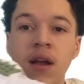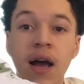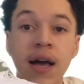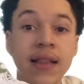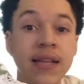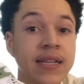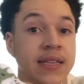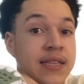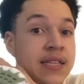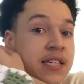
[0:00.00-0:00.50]
I
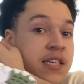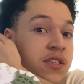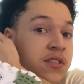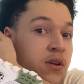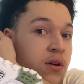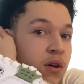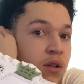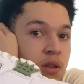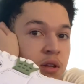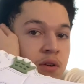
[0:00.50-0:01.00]
think these
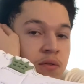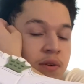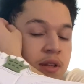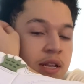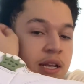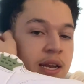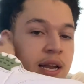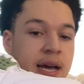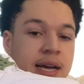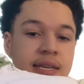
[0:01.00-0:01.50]
look really
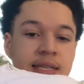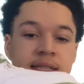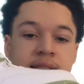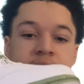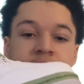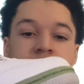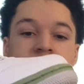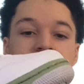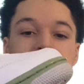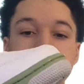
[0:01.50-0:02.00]
nice. The
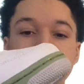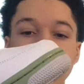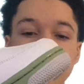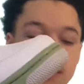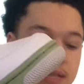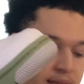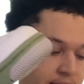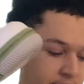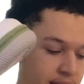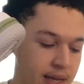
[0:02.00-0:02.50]

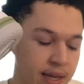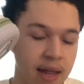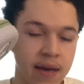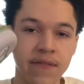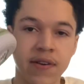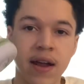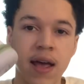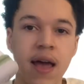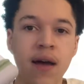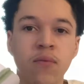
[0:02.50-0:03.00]

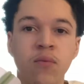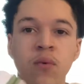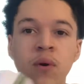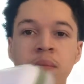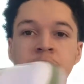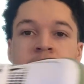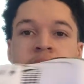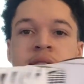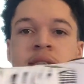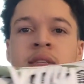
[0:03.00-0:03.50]
11.5
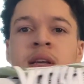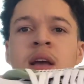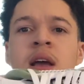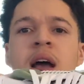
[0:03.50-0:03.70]
women's,